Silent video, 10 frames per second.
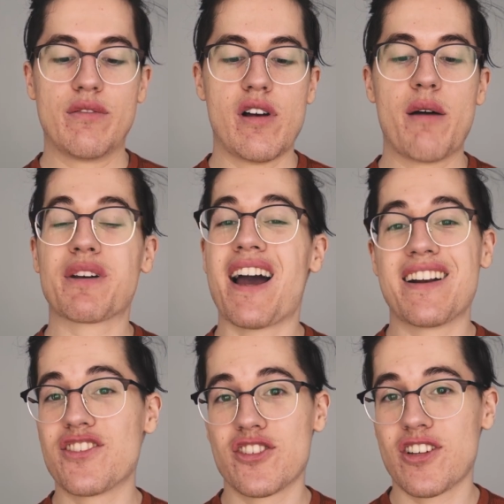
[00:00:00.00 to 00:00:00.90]
I'm kind
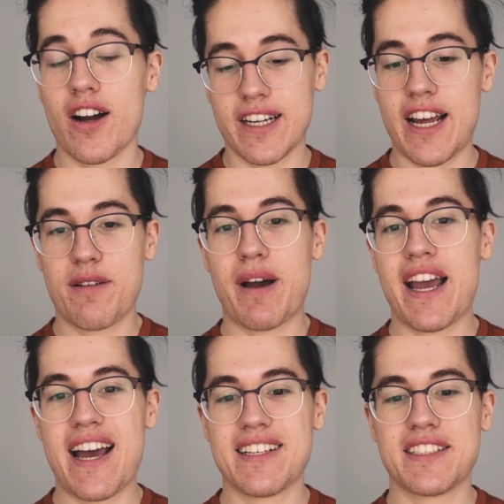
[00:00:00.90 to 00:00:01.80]
of just talking out of my
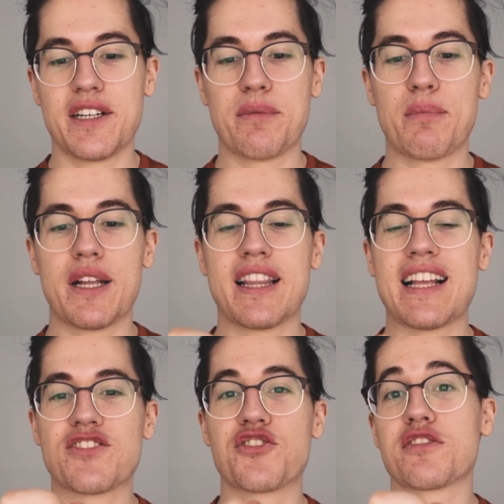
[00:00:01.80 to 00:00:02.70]
ass here, but
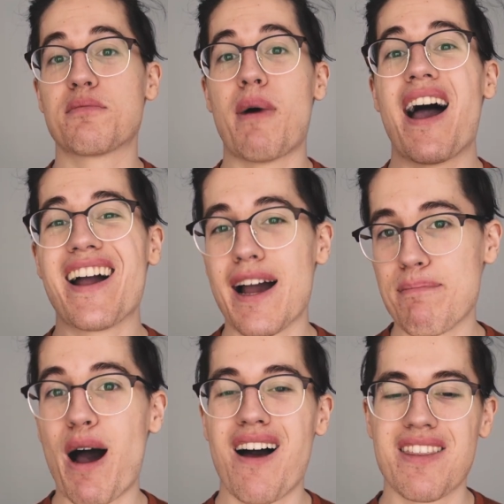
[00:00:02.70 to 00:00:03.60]
that's just my
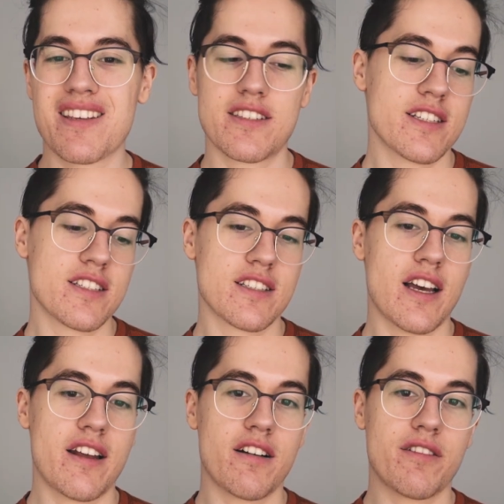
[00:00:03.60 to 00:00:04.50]
hypothesis. I
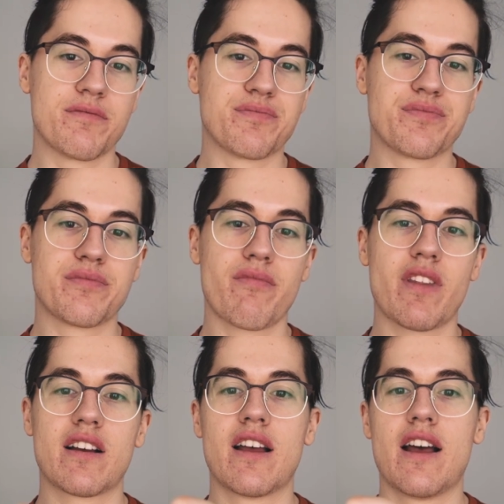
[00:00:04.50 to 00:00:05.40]
don't know.
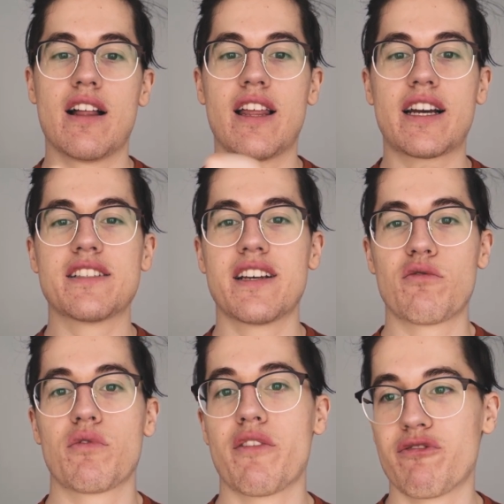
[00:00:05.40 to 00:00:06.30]
Like I
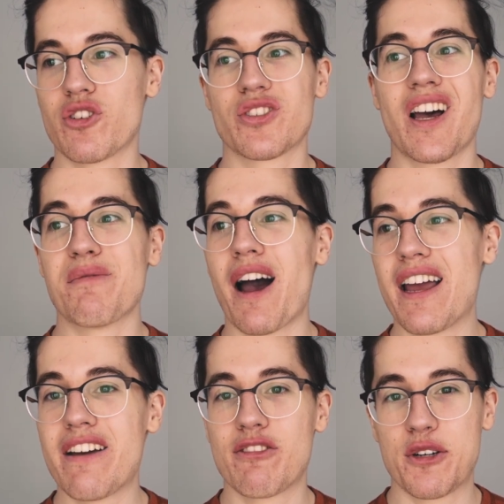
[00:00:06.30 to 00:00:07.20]
said, the first time I
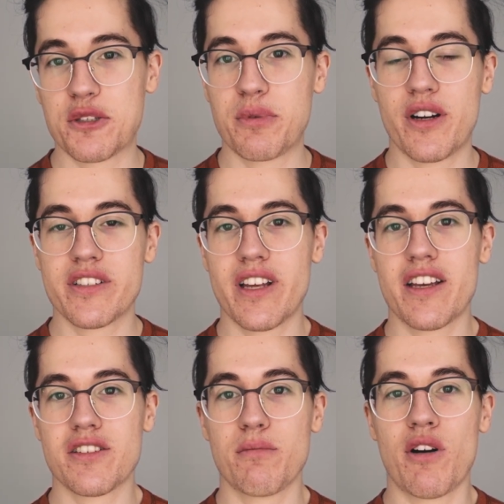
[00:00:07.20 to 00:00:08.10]
ever experienced
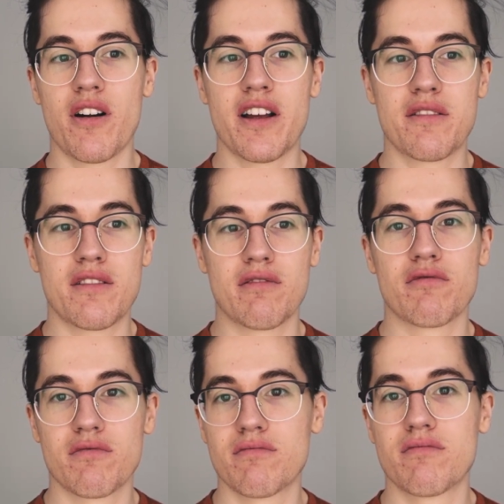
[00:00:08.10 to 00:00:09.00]
ASMR in
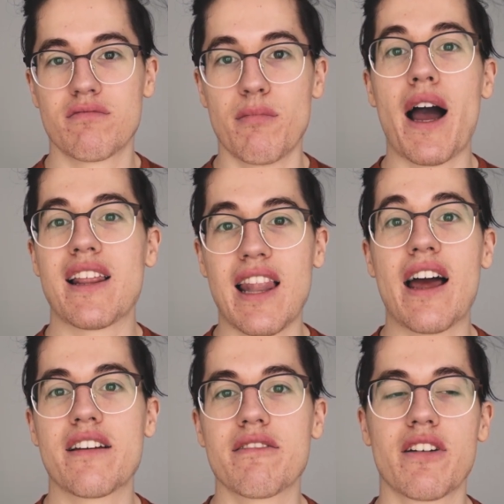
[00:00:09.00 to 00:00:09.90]
my
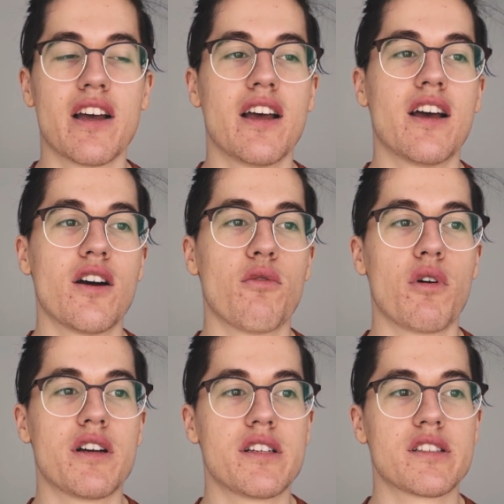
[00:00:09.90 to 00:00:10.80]
life
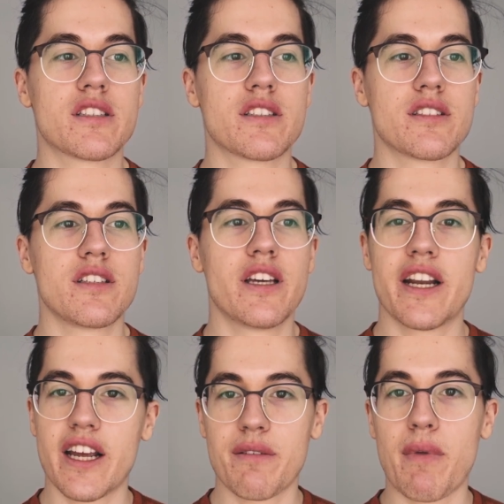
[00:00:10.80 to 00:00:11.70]
was
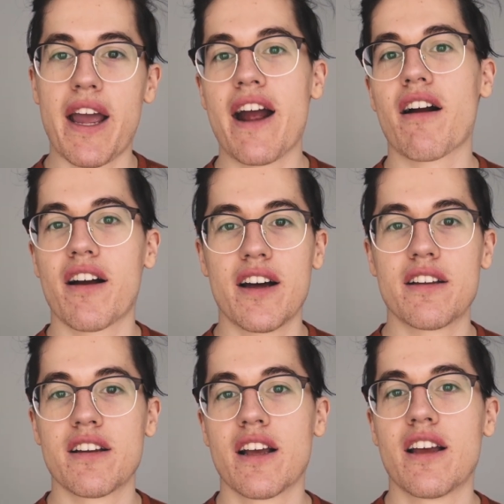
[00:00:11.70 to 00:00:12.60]
getting my hair
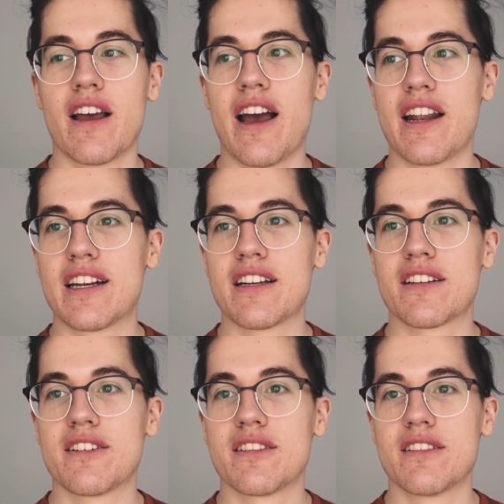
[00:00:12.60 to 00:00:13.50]
cut, and
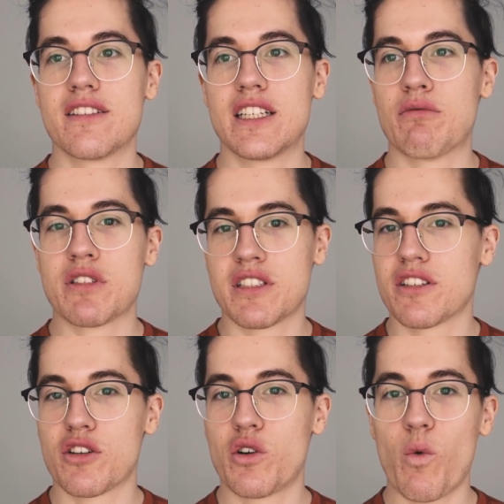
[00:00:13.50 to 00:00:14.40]
it
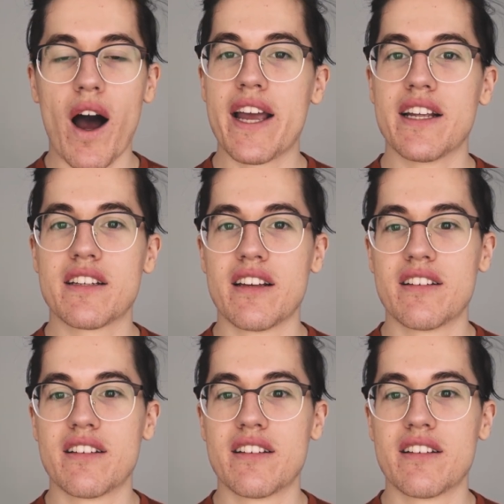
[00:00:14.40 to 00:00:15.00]
wasn't quiet.